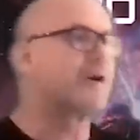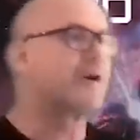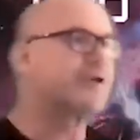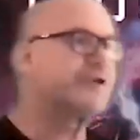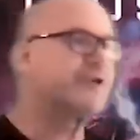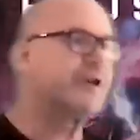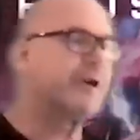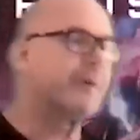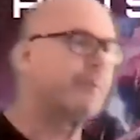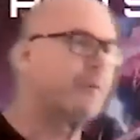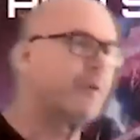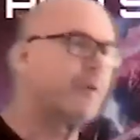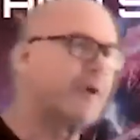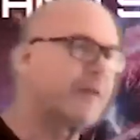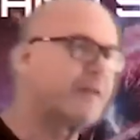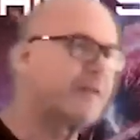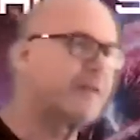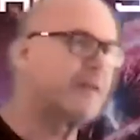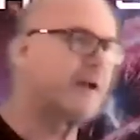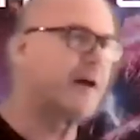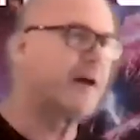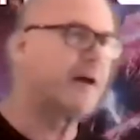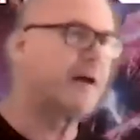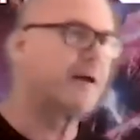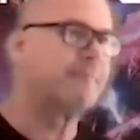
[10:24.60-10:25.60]
partnership
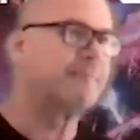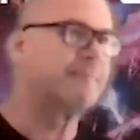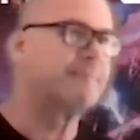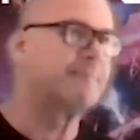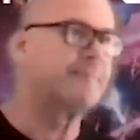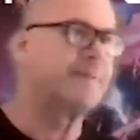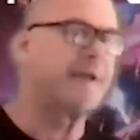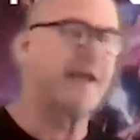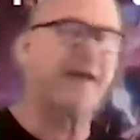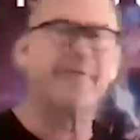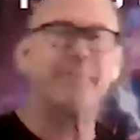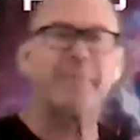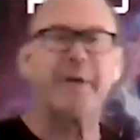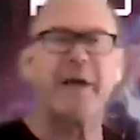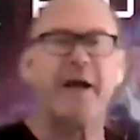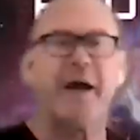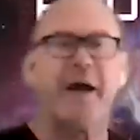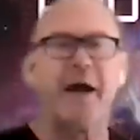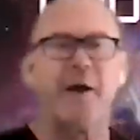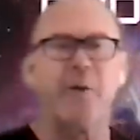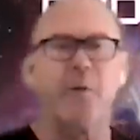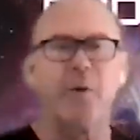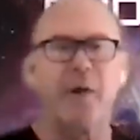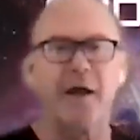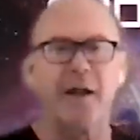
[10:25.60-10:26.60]
with the
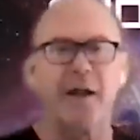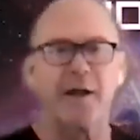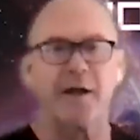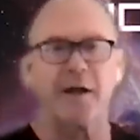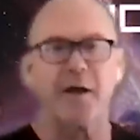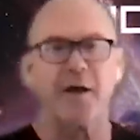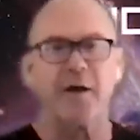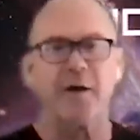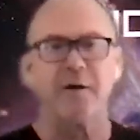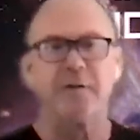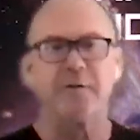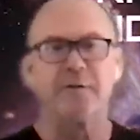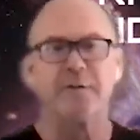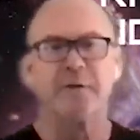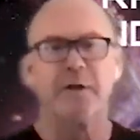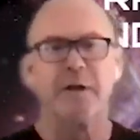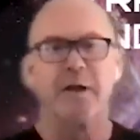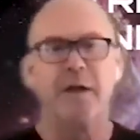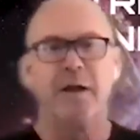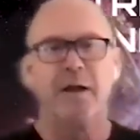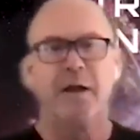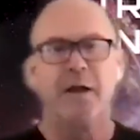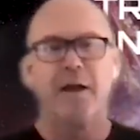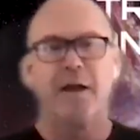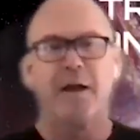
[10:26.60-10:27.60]
FBI a while
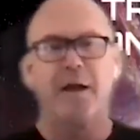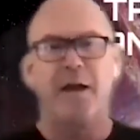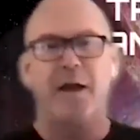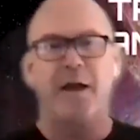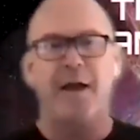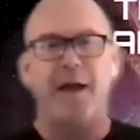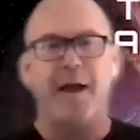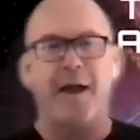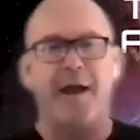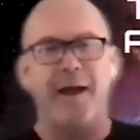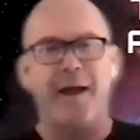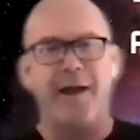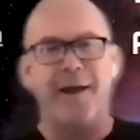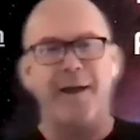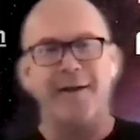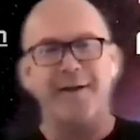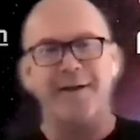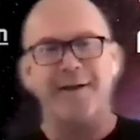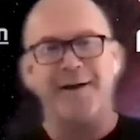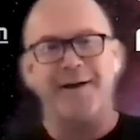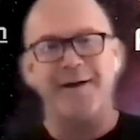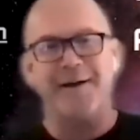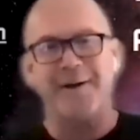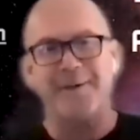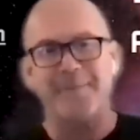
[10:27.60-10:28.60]
ago,
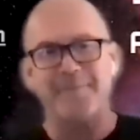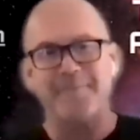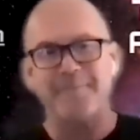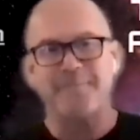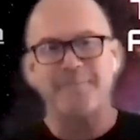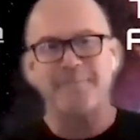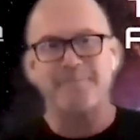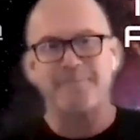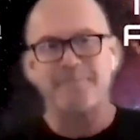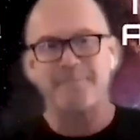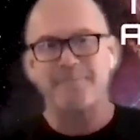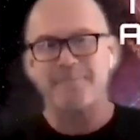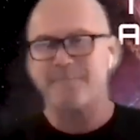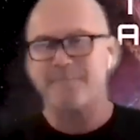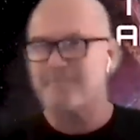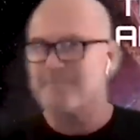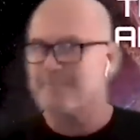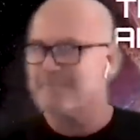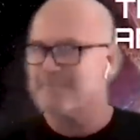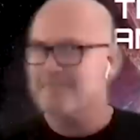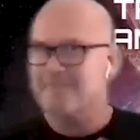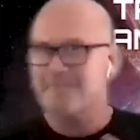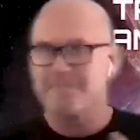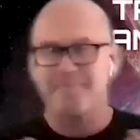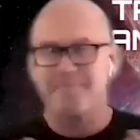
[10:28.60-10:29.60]
and
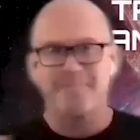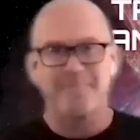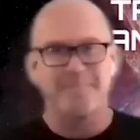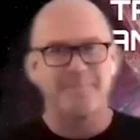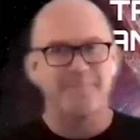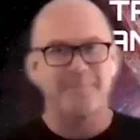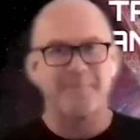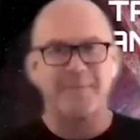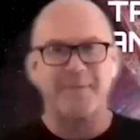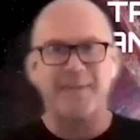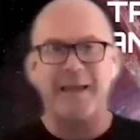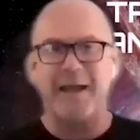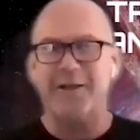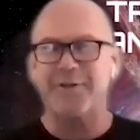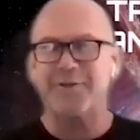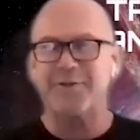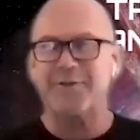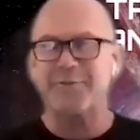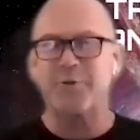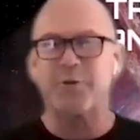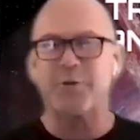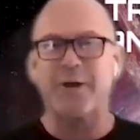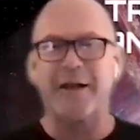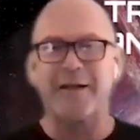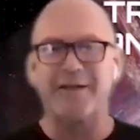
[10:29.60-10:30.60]

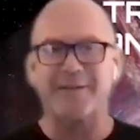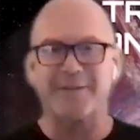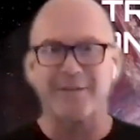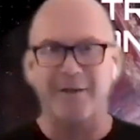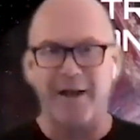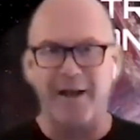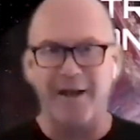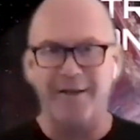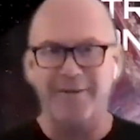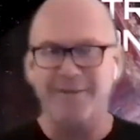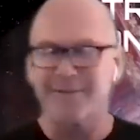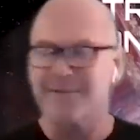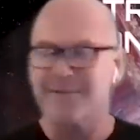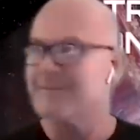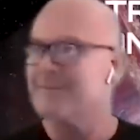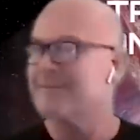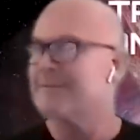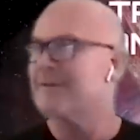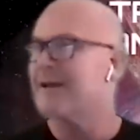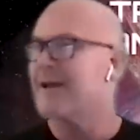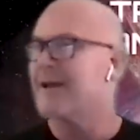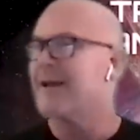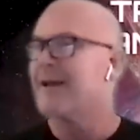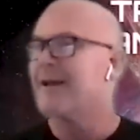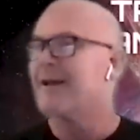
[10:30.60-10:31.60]
they had some great slides.